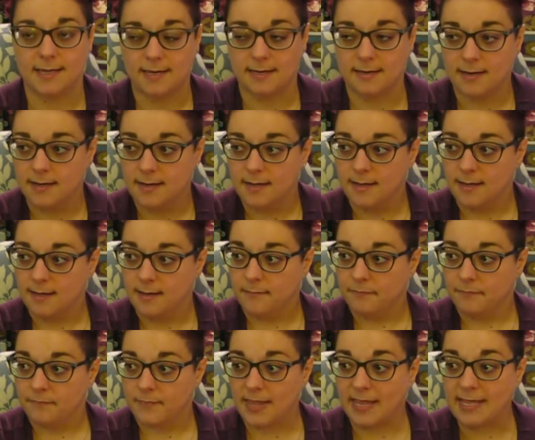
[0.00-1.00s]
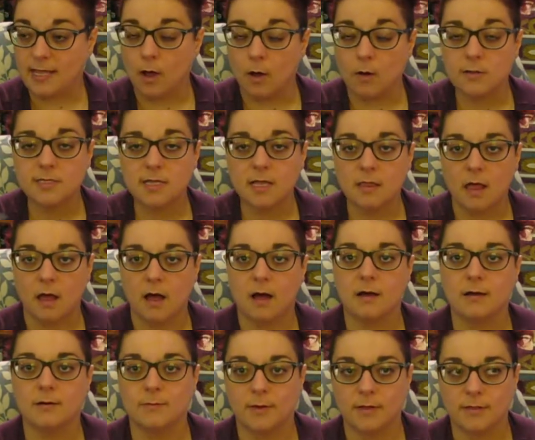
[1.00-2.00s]
And it goes
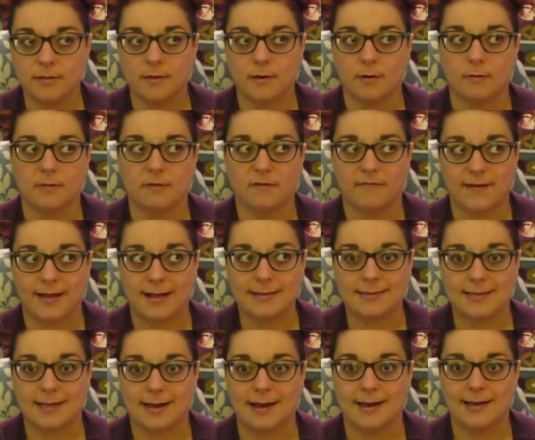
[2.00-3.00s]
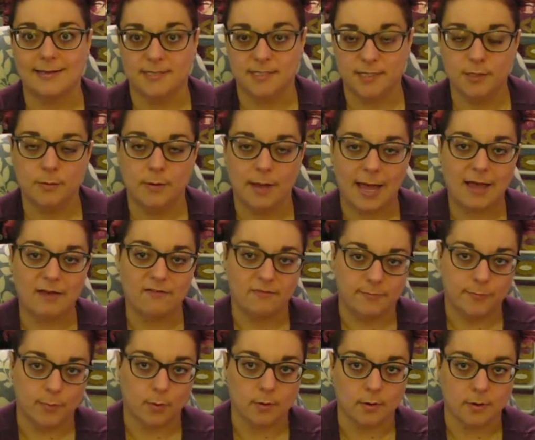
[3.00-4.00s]
along with, you know, the fact that I do
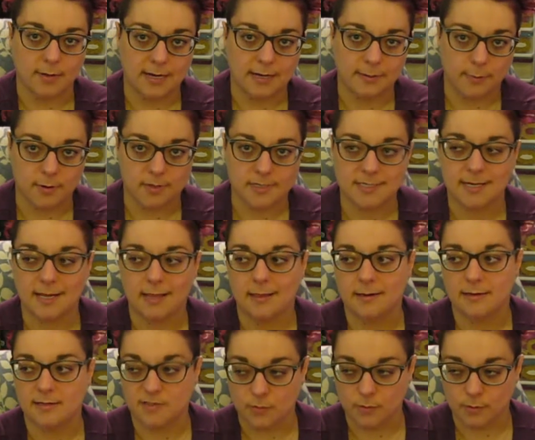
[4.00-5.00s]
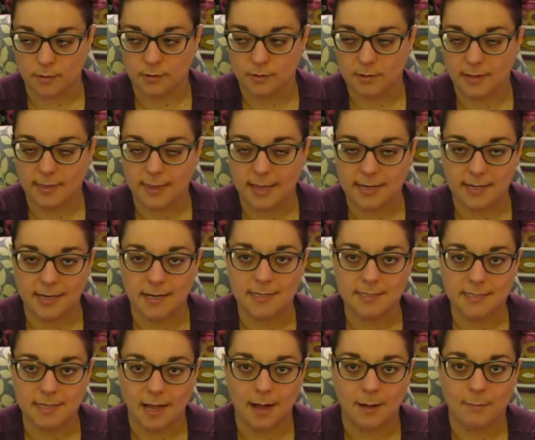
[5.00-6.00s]
have borderline personality disorder, and that
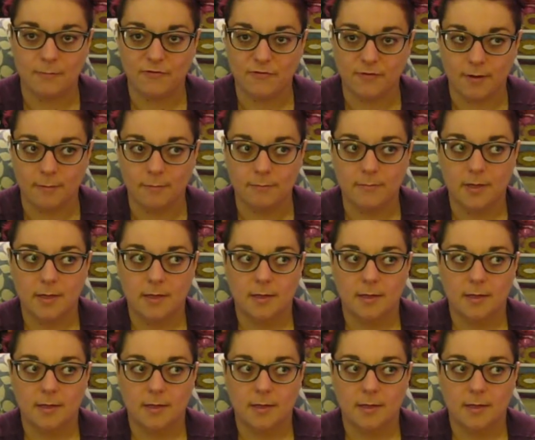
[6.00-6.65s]
does come from,